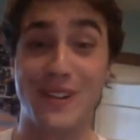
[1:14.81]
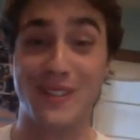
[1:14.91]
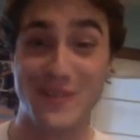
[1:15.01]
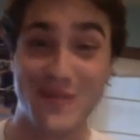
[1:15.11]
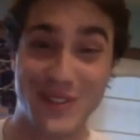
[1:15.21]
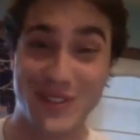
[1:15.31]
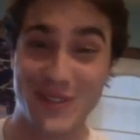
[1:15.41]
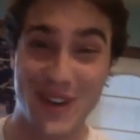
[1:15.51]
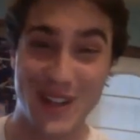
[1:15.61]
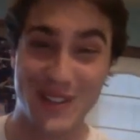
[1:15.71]
from Wizard of
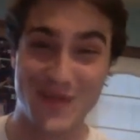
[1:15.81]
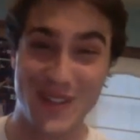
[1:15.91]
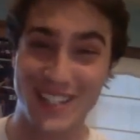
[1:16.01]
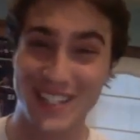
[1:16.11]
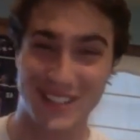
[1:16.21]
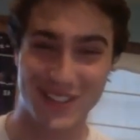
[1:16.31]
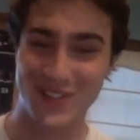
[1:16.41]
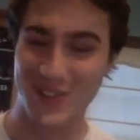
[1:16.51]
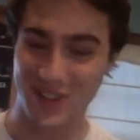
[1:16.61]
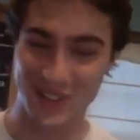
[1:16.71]
Oz with my sister,
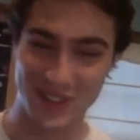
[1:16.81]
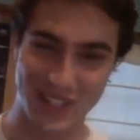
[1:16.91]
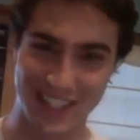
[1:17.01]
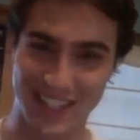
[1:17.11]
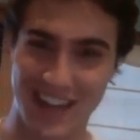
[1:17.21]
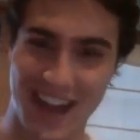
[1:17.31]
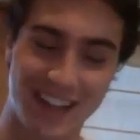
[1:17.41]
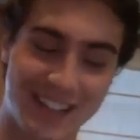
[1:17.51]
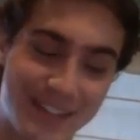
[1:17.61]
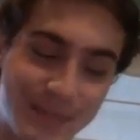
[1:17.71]
who also sings and
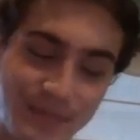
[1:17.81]
acts.